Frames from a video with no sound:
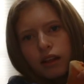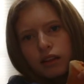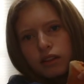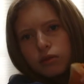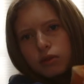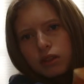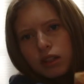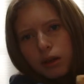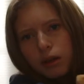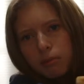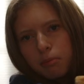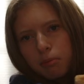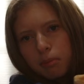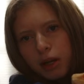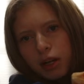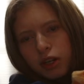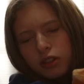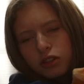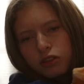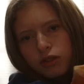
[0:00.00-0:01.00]
It's when their
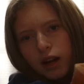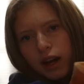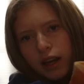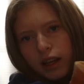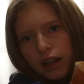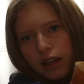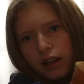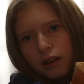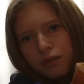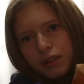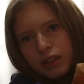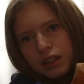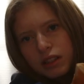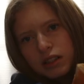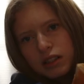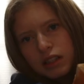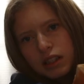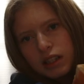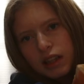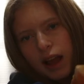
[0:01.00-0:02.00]
beards right here, if you
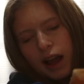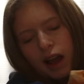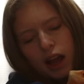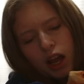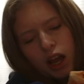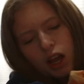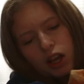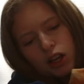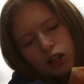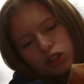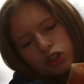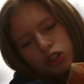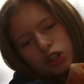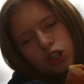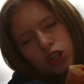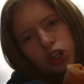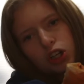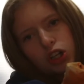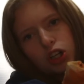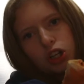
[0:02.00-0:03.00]
can see that,
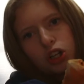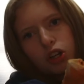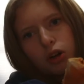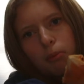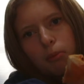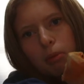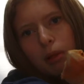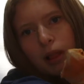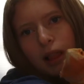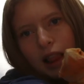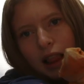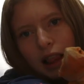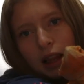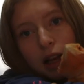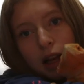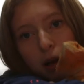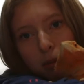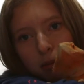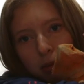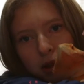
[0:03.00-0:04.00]
turn
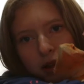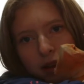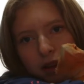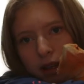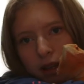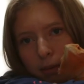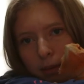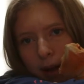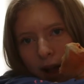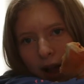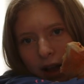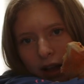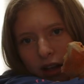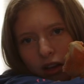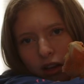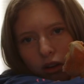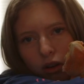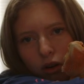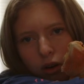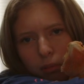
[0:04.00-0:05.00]
completely
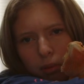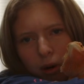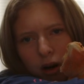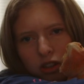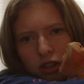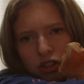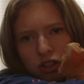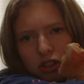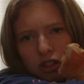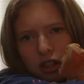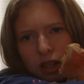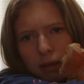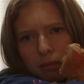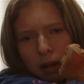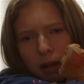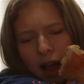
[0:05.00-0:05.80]
black or partially